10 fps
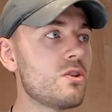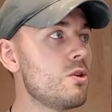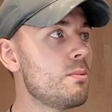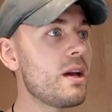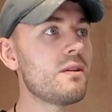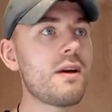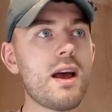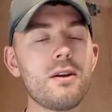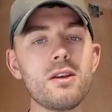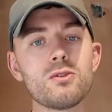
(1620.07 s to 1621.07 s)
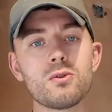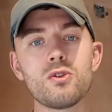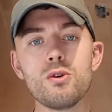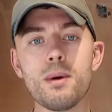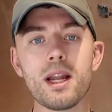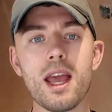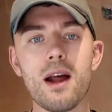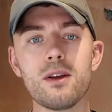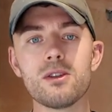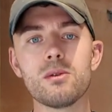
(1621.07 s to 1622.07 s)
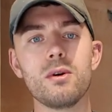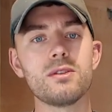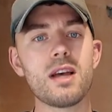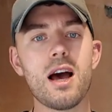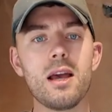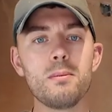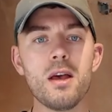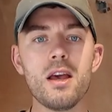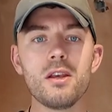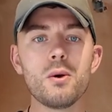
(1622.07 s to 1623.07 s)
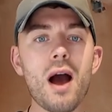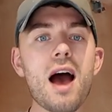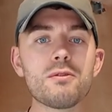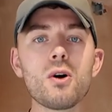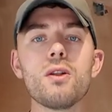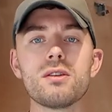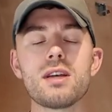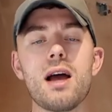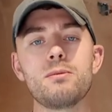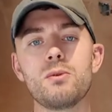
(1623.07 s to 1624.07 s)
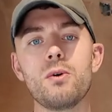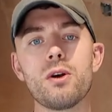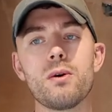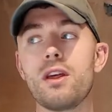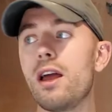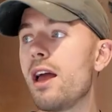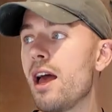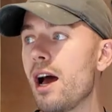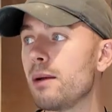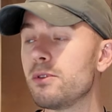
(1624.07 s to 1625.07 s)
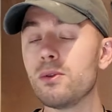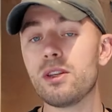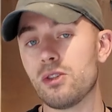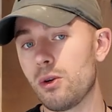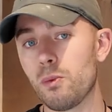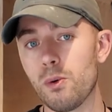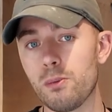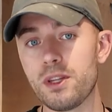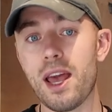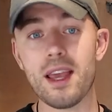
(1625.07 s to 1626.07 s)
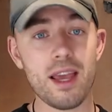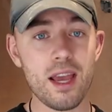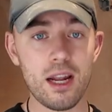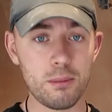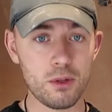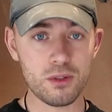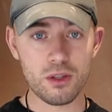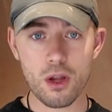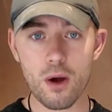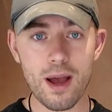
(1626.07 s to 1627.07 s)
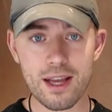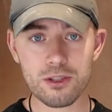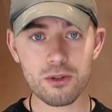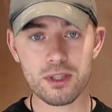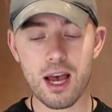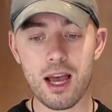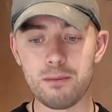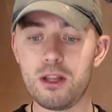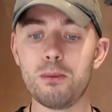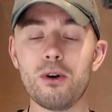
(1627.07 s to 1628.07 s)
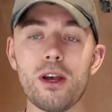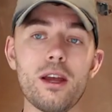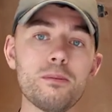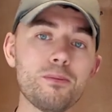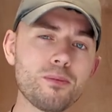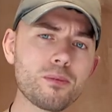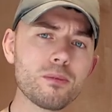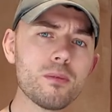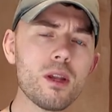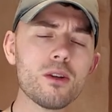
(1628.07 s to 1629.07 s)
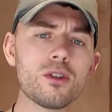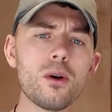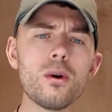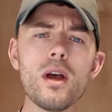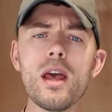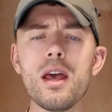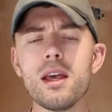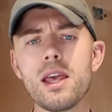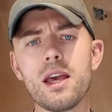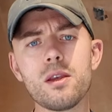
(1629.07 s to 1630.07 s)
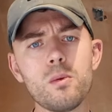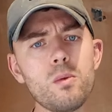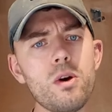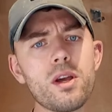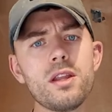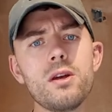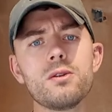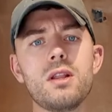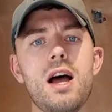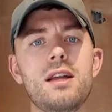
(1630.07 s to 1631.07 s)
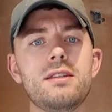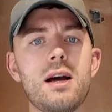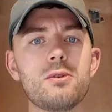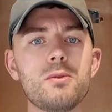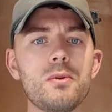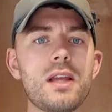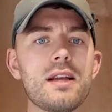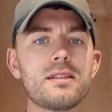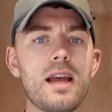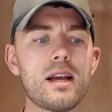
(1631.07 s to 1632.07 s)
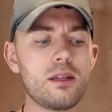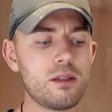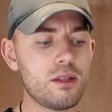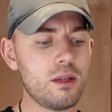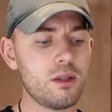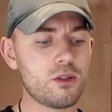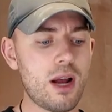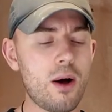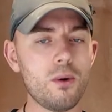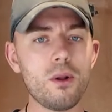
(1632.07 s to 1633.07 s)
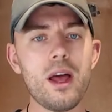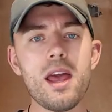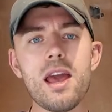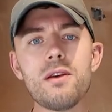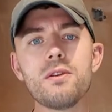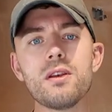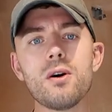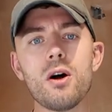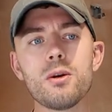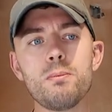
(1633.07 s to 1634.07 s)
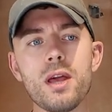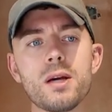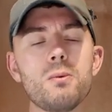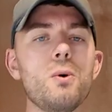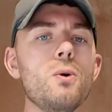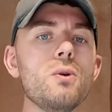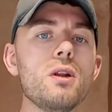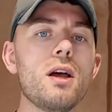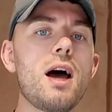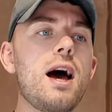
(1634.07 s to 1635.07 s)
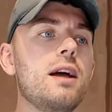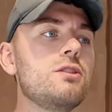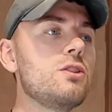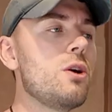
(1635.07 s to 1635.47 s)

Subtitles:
too big of areas or too many areas at one time, you have got the time to work with it. I'm doing this on a warm day and I'm using no extra time in the bucket. So yeah, you're working those lines out with that second trowel. If you're on a big wall and you